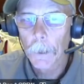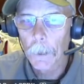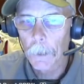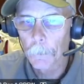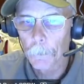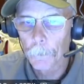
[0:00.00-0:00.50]

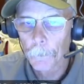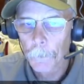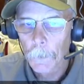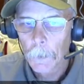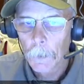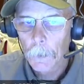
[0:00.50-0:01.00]
Um,
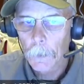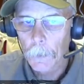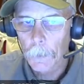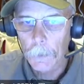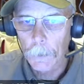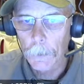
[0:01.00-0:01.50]

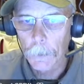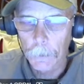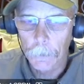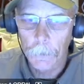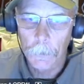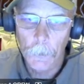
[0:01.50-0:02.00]
the thinking
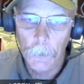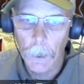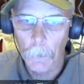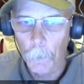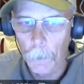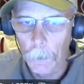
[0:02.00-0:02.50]
is is
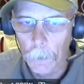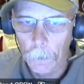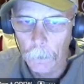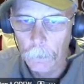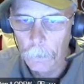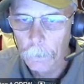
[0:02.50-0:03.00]
that
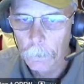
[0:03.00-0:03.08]
will